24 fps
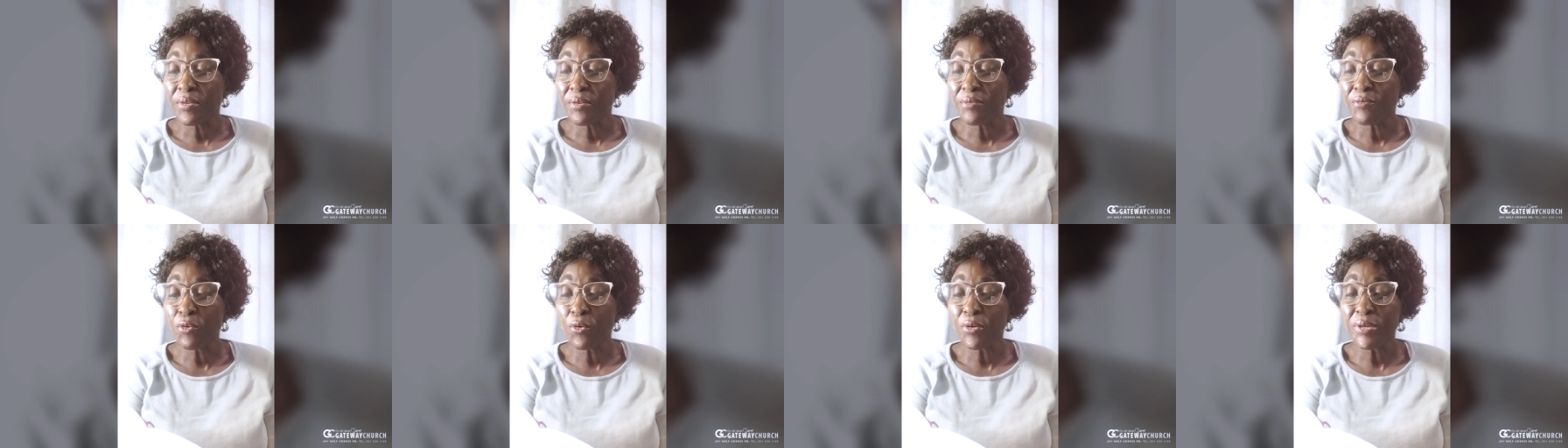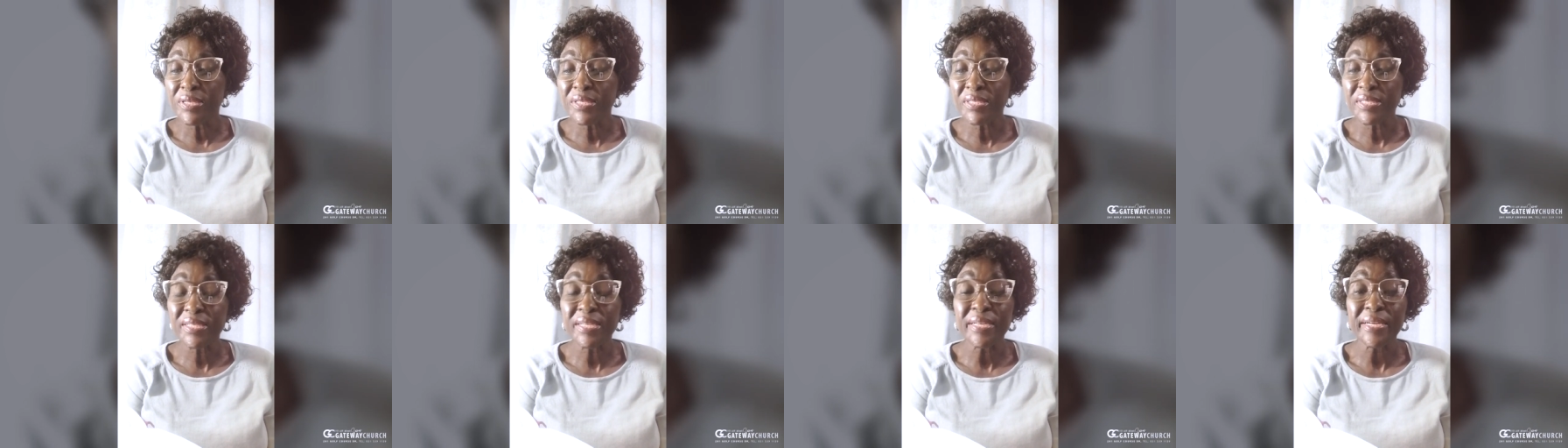for
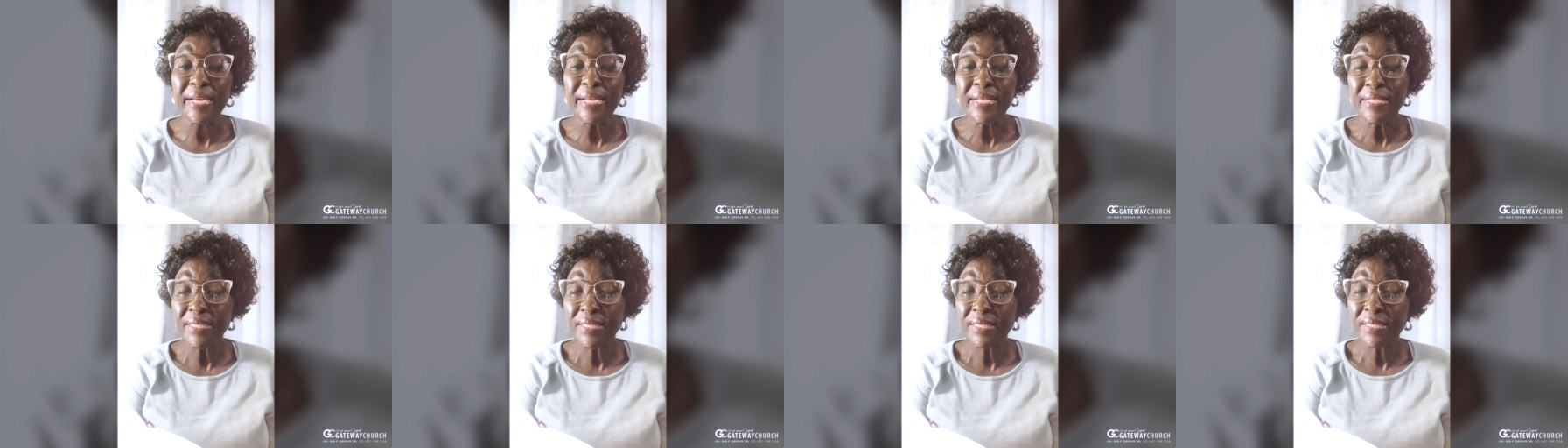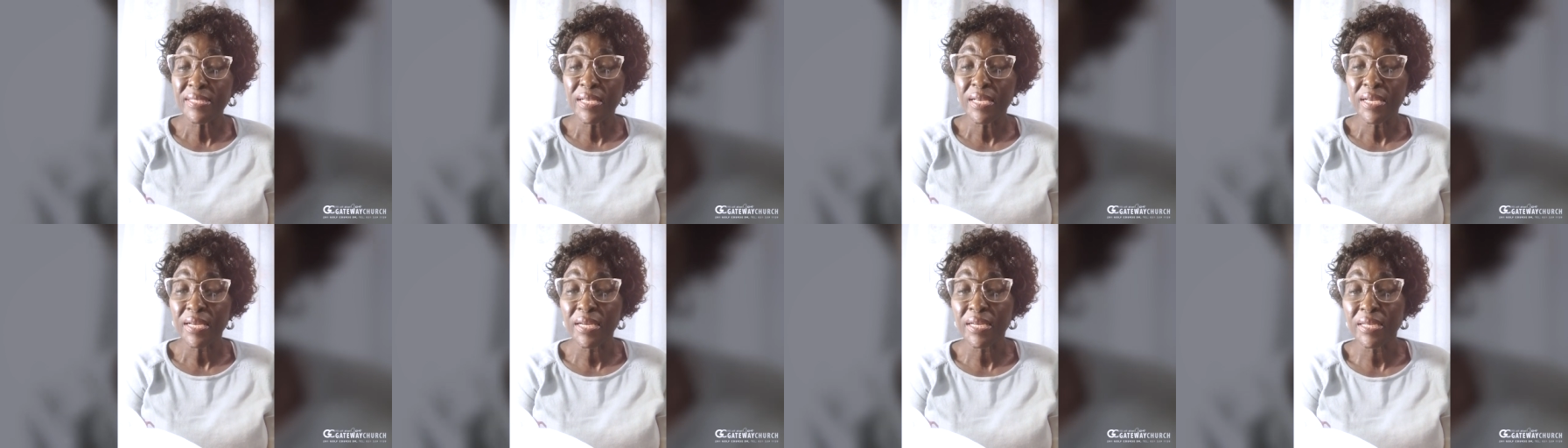His
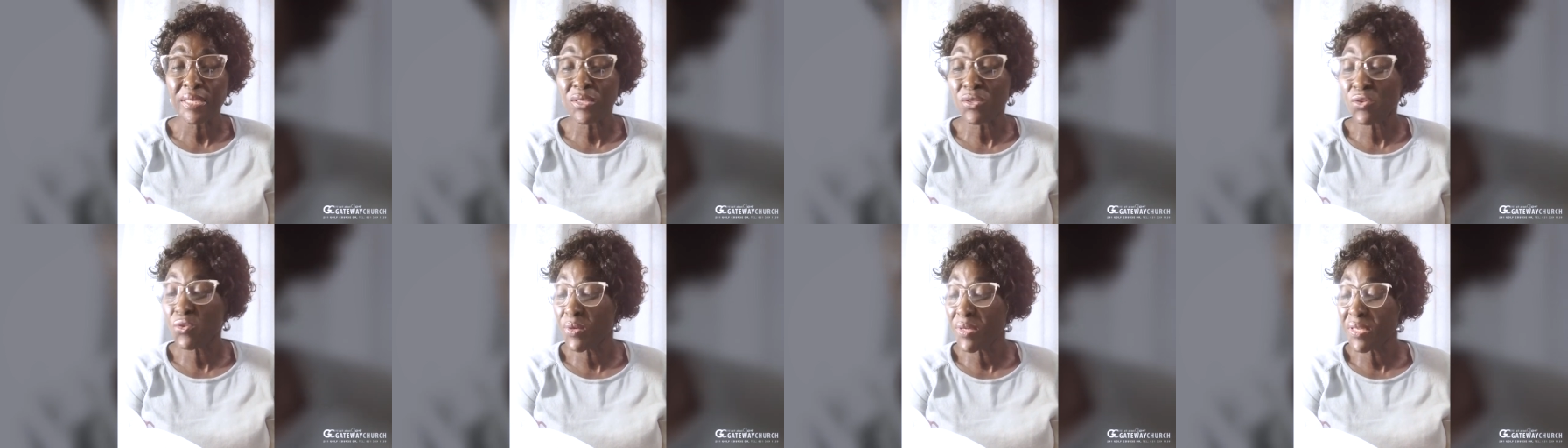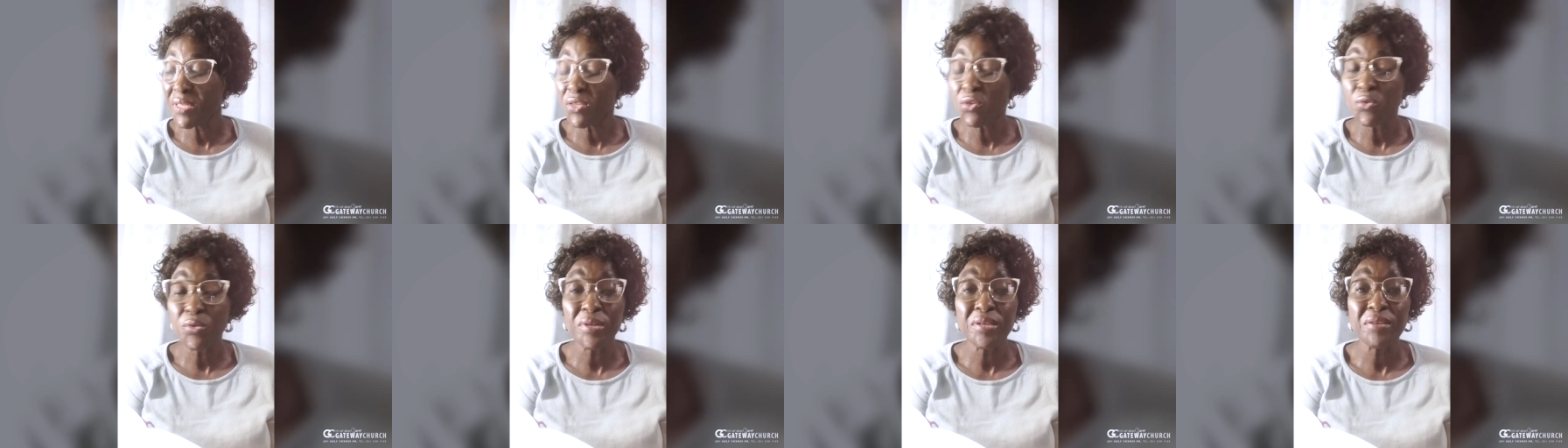grace in
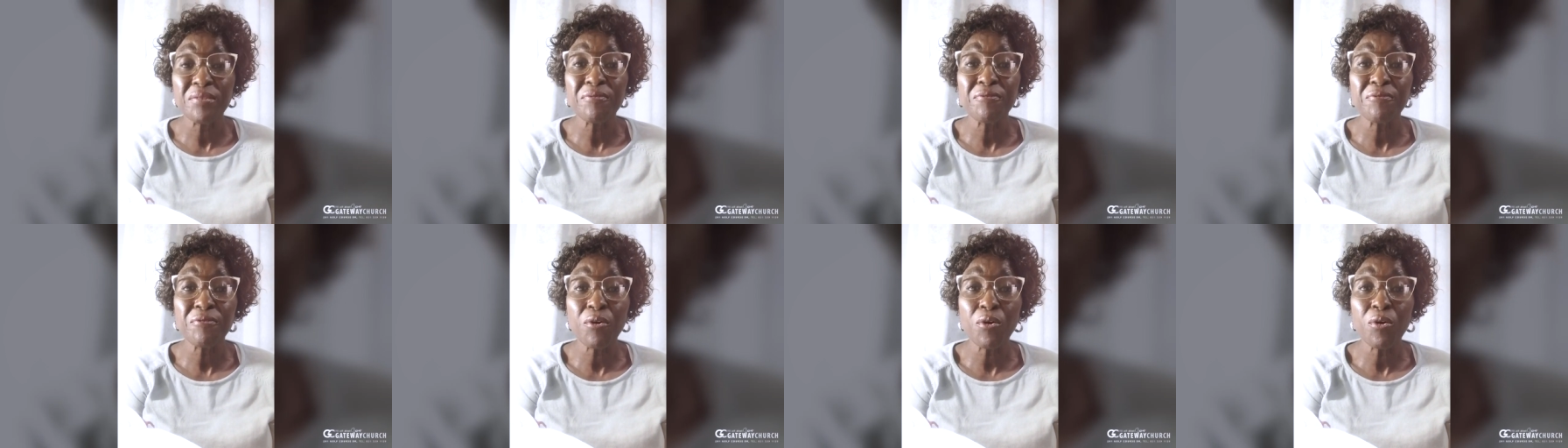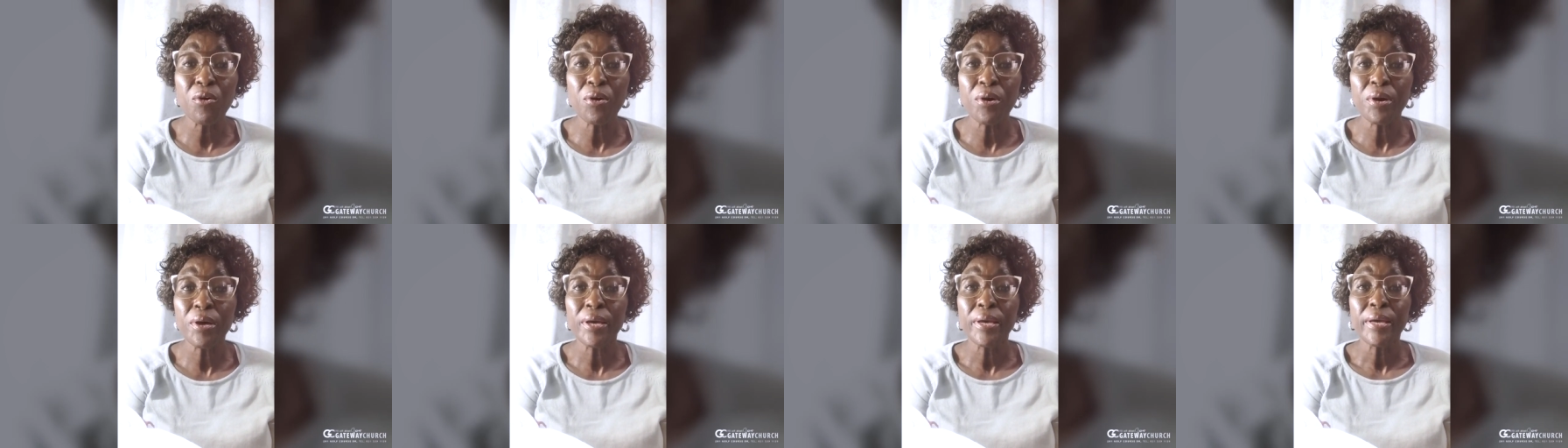2024,